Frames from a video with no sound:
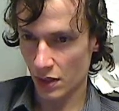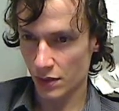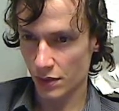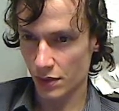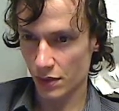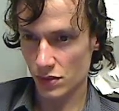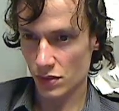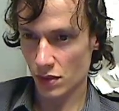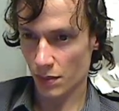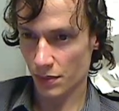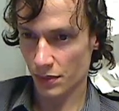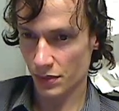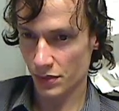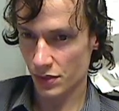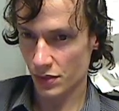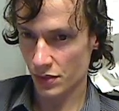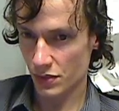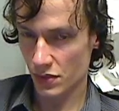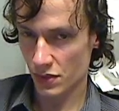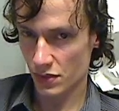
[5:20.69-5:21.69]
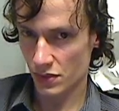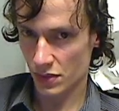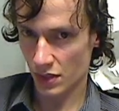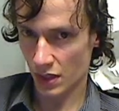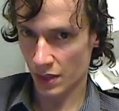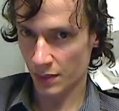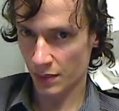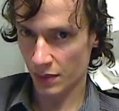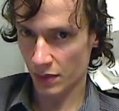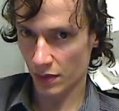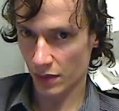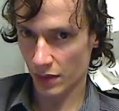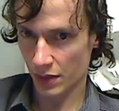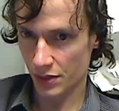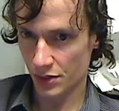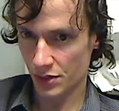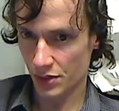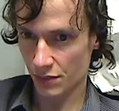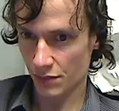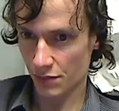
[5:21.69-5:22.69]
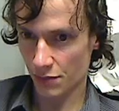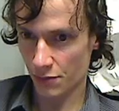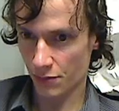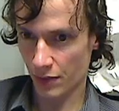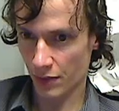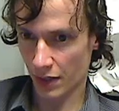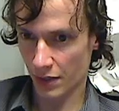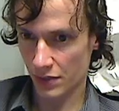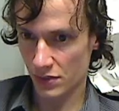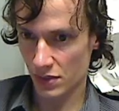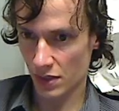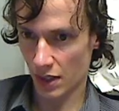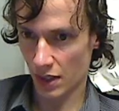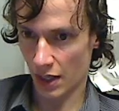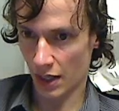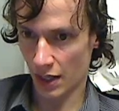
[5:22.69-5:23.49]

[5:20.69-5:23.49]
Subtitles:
does not produce the same collection of effects